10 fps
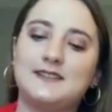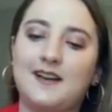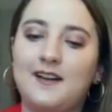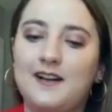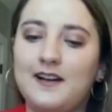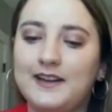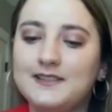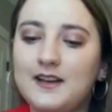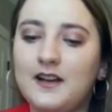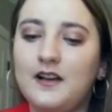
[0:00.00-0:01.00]

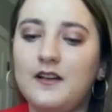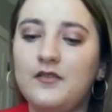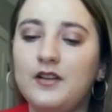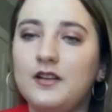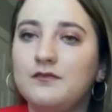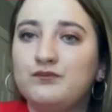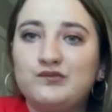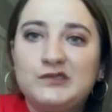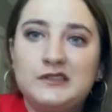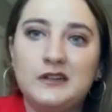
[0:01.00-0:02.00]
kind of
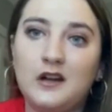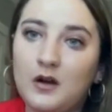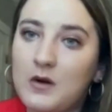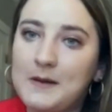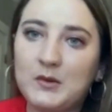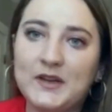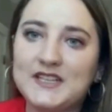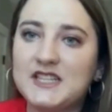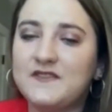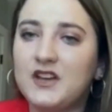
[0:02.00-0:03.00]
why I'm going
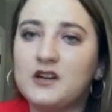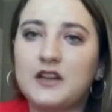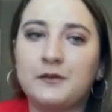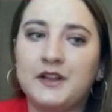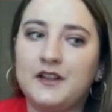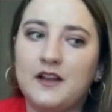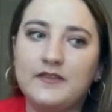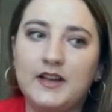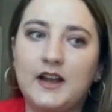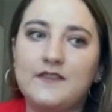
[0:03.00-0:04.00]
into the field. I really love
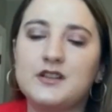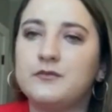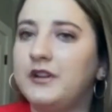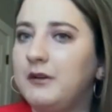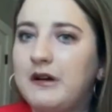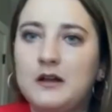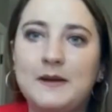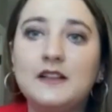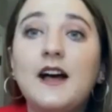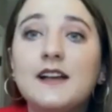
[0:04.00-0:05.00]
it. I've done really well in
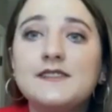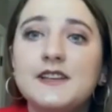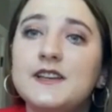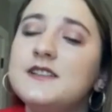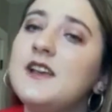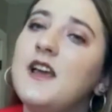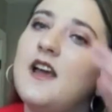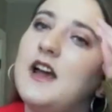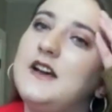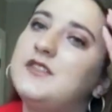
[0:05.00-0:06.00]
my classes.
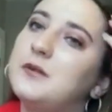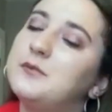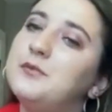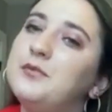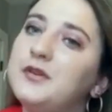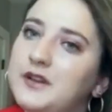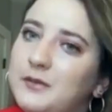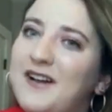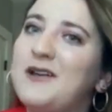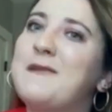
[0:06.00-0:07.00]
I've done pretty
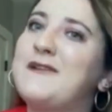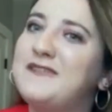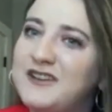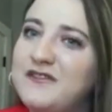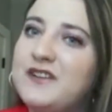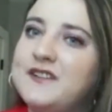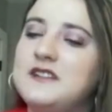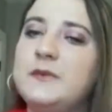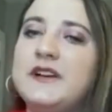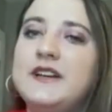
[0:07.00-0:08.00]
well in my field
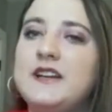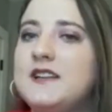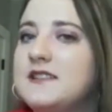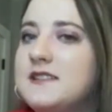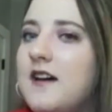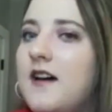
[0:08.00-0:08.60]
experience.